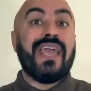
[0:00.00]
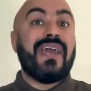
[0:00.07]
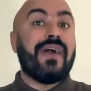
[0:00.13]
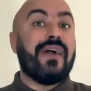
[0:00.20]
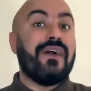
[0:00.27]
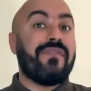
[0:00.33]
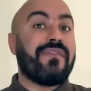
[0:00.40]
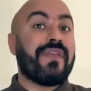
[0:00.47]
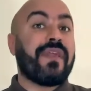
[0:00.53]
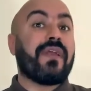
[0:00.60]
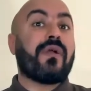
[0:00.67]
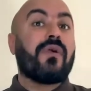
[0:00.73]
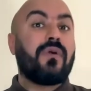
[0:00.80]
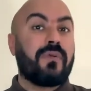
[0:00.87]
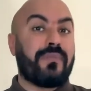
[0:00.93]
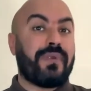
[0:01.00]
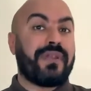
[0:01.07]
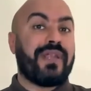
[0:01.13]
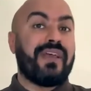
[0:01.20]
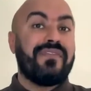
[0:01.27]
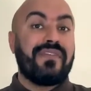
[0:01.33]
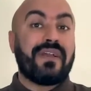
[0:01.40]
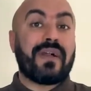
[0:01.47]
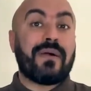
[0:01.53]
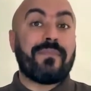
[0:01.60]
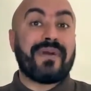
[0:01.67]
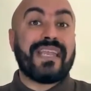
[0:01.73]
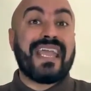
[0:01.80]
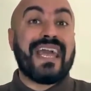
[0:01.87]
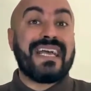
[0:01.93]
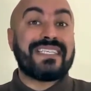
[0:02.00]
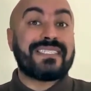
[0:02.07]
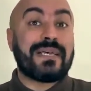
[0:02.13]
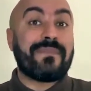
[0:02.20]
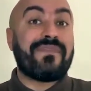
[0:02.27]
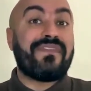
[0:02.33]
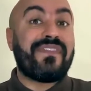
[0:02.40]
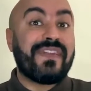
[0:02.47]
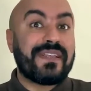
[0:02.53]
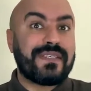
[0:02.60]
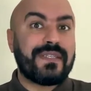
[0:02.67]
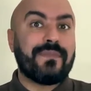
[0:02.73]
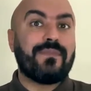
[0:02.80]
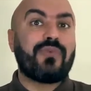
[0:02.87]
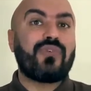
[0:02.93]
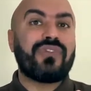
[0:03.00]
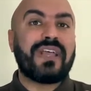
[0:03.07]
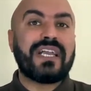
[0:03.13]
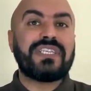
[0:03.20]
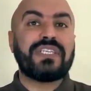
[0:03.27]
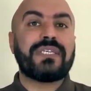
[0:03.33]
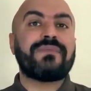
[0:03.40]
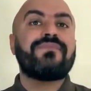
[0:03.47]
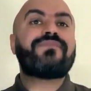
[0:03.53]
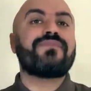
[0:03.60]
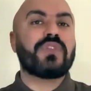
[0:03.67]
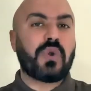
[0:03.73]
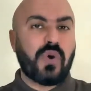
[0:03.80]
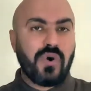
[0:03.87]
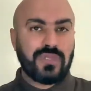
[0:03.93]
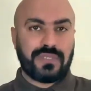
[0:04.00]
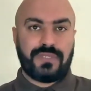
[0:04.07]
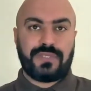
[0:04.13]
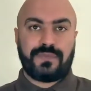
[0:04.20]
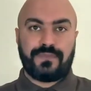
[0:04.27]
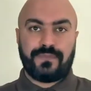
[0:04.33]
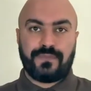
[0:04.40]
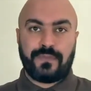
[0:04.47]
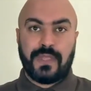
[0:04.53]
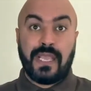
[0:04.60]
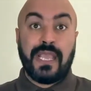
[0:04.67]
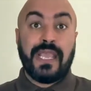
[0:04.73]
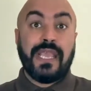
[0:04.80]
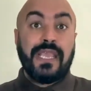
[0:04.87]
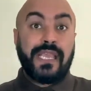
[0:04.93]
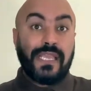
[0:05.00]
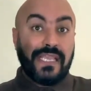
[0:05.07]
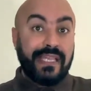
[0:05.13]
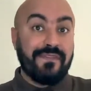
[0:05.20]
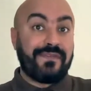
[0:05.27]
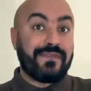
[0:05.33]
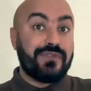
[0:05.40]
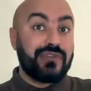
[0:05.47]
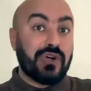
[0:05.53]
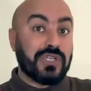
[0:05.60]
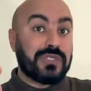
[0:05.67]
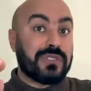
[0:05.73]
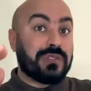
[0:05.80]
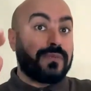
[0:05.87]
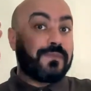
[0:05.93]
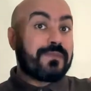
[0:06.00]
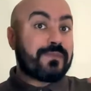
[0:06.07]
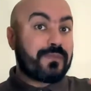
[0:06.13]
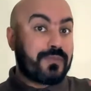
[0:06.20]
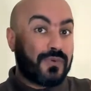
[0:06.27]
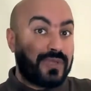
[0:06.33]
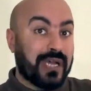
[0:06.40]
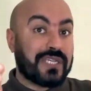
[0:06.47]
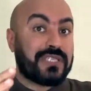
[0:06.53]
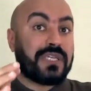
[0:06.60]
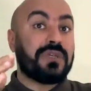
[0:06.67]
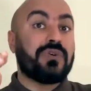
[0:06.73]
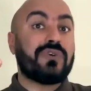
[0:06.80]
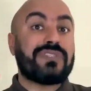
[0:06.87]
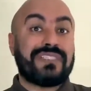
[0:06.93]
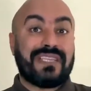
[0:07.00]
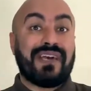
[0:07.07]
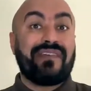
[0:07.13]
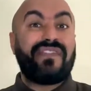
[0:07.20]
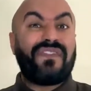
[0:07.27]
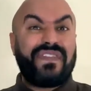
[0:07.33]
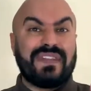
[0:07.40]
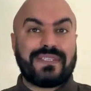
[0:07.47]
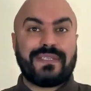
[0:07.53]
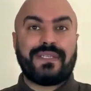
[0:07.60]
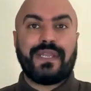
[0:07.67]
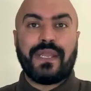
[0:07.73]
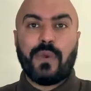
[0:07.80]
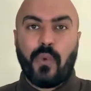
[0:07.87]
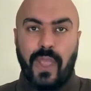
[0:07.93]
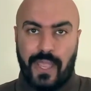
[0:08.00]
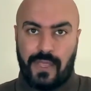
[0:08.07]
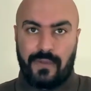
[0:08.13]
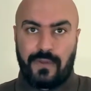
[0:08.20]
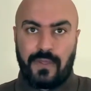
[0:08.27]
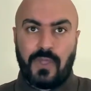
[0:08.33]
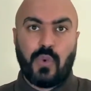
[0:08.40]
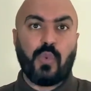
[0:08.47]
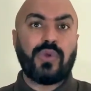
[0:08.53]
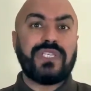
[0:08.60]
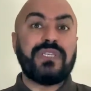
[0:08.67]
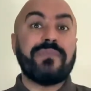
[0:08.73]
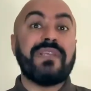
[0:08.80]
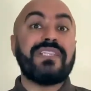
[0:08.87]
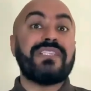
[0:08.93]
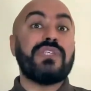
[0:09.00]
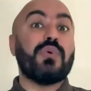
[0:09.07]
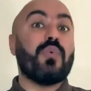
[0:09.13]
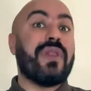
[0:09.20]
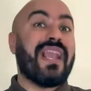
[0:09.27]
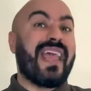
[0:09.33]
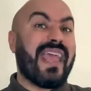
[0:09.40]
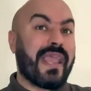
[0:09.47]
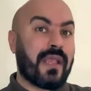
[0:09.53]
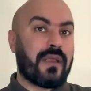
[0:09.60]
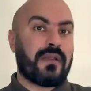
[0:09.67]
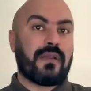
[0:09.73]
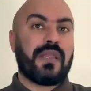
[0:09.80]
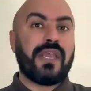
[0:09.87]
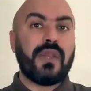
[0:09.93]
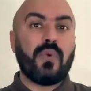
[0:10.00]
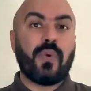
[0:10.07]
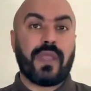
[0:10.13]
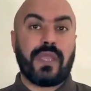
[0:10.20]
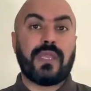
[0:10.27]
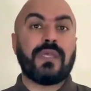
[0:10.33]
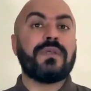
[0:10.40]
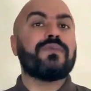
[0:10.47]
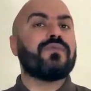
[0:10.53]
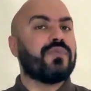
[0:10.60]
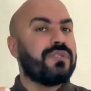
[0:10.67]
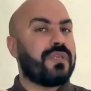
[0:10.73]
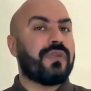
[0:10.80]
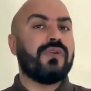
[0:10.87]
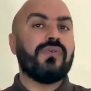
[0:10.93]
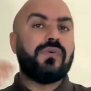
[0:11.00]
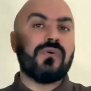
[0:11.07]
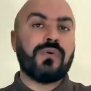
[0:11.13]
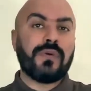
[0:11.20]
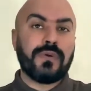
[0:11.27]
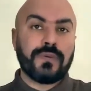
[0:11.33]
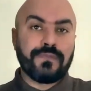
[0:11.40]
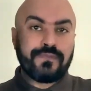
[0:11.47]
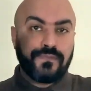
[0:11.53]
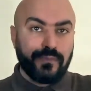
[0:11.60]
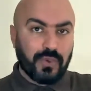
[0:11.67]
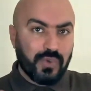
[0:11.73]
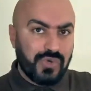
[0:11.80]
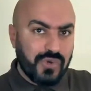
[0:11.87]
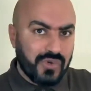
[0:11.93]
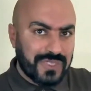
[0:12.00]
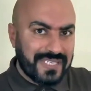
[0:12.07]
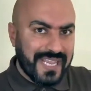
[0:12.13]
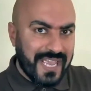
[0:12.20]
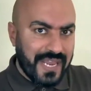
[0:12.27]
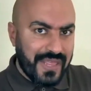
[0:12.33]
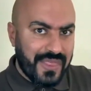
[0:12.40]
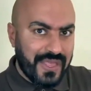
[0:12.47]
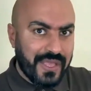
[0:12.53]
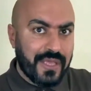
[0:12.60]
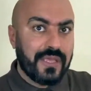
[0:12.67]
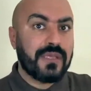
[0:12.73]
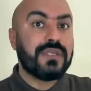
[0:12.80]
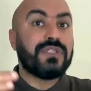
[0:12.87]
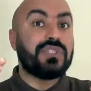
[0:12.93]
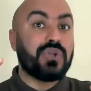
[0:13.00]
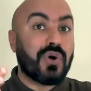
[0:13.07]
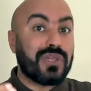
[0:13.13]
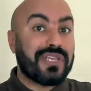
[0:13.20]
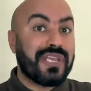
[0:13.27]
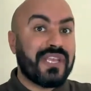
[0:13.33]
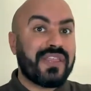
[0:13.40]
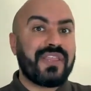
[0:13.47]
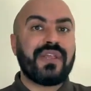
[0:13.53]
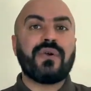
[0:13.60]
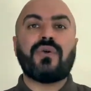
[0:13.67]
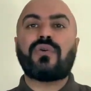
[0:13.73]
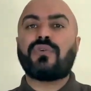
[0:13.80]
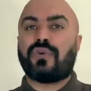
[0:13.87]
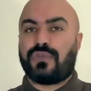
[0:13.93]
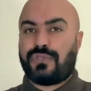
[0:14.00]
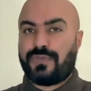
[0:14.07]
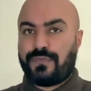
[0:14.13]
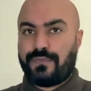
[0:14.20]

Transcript: Every corporate, every company has some fixed production costs. If those production costs are fixed anyway, which means you will incur anyway, whether you produced anything, sold anything or not.